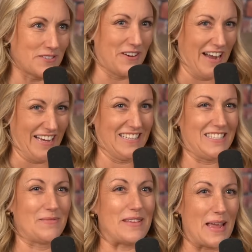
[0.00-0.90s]
defiance
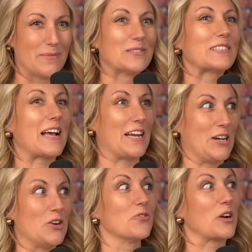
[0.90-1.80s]
to be able mm -hmm. to mm-hmm. kind of
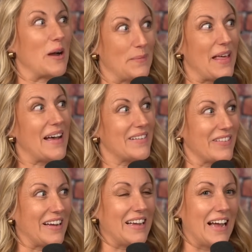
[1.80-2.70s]
overcome that, right?